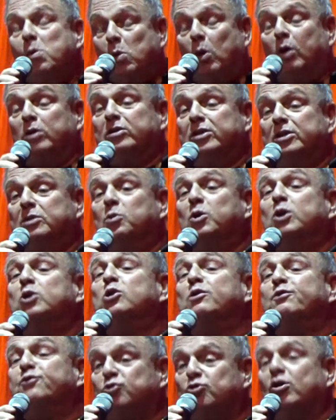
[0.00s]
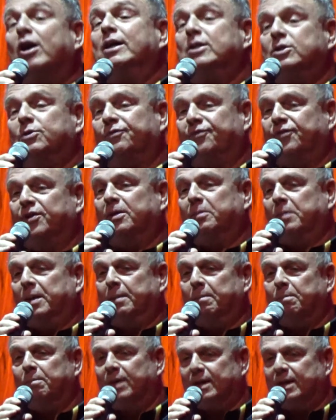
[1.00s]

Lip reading: we wanted, we could have tried to film him,